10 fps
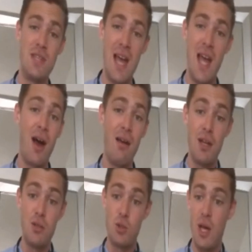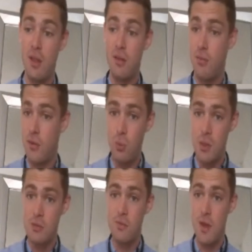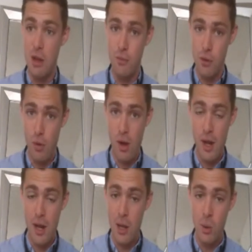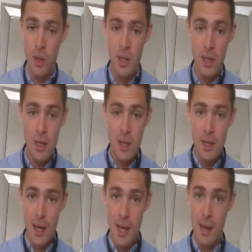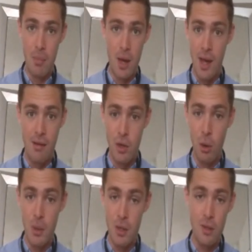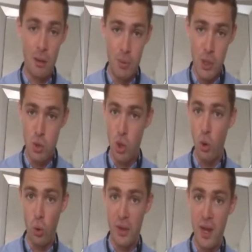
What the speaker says: I've literally, other than filming this video for you right now, I have not been at the computer all day.